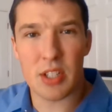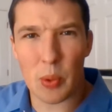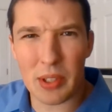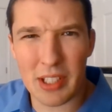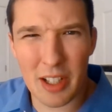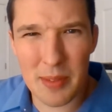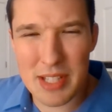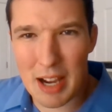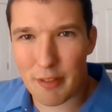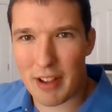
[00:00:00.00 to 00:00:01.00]
So what
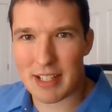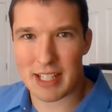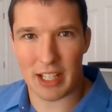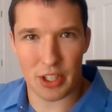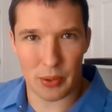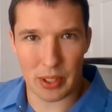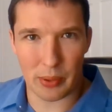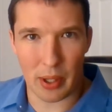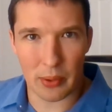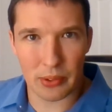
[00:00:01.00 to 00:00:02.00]
determines how fast a country
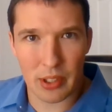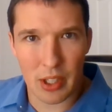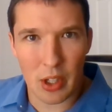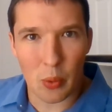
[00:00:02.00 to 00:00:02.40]
grows?